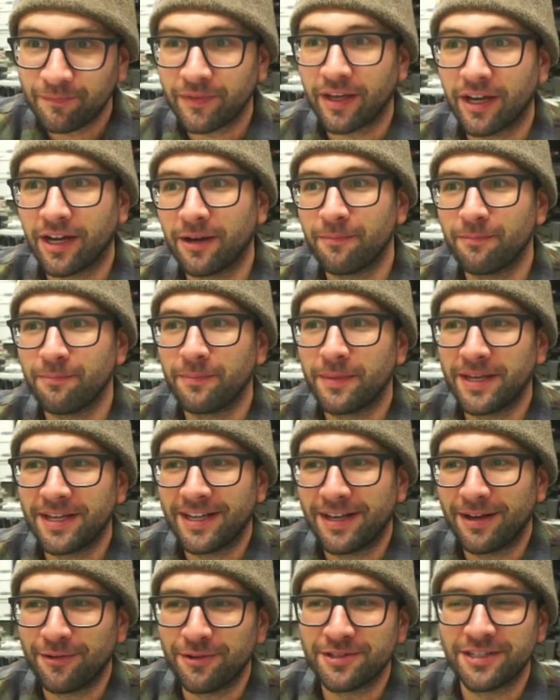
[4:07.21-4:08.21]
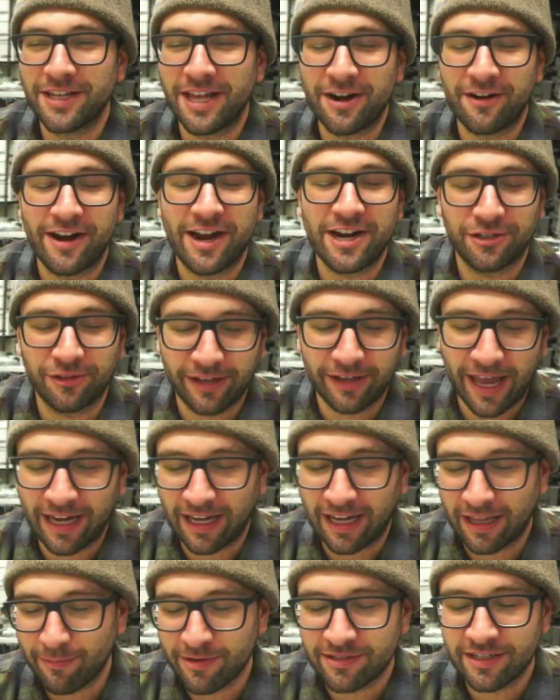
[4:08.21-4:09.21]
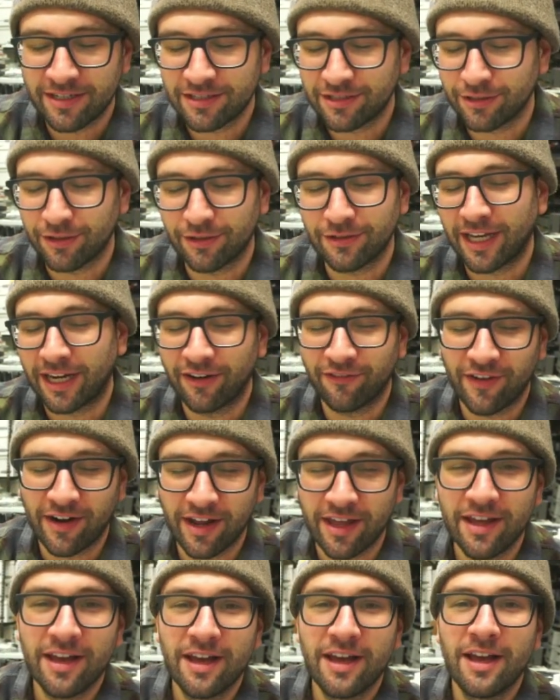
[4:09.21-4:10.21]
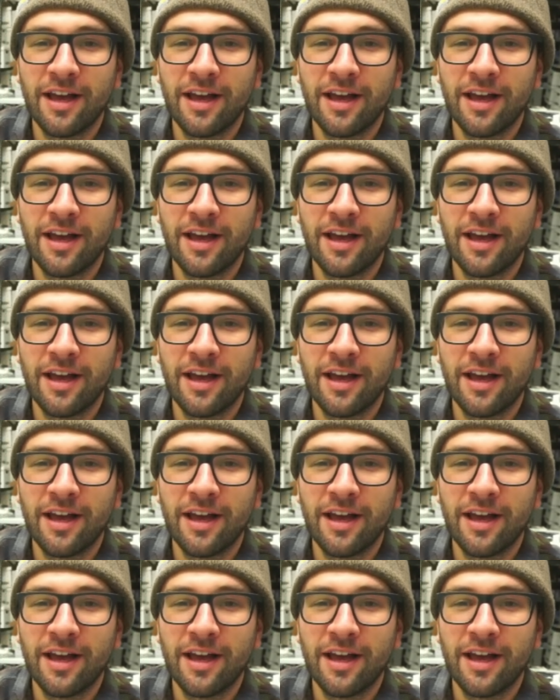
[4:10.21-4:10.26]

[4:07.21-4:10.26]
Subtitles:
It was an international candy business, so it's kind of funny.